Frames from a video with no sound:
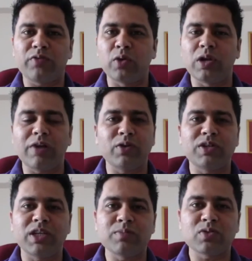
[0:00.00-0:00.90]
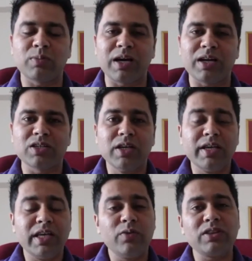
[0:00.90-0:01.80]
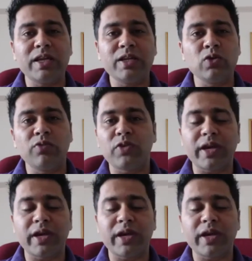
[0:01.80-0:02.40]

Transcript: if you love your team so much, even then you'll